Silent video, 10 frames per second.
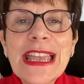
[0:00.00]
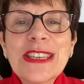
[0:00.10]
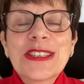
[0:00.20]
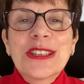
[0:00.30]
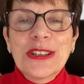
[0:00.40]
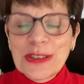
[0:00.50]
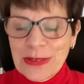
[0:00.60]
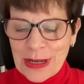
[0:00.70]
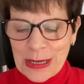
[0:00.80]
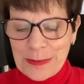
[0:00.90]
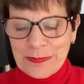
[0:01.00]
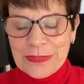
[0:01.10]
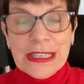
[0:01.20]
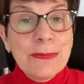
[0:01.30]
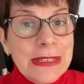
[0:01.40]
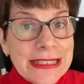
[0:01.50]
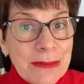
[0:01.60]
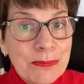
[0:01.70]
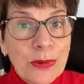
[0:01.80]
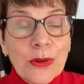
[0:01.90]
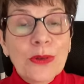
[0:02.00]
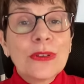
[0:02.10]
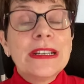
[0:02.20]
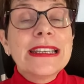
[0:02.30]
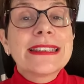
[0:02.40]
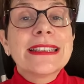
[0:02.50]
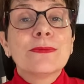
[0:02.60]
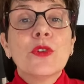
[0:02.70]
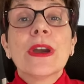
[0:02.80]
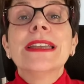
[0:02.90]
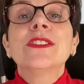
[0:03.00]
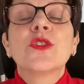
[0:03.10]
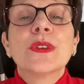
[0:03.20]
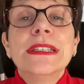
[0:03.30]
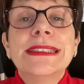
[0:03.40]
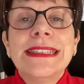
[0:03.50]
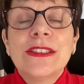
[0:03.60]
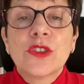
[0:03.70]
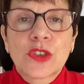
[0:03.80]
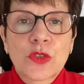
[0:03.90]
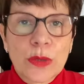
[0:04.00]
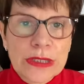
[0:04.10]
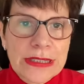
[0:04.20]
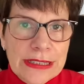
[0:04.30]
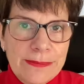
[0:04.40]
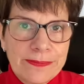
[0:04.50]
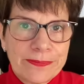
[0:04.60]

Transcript: So um, keep it simple, less is more, and quality, not quantity.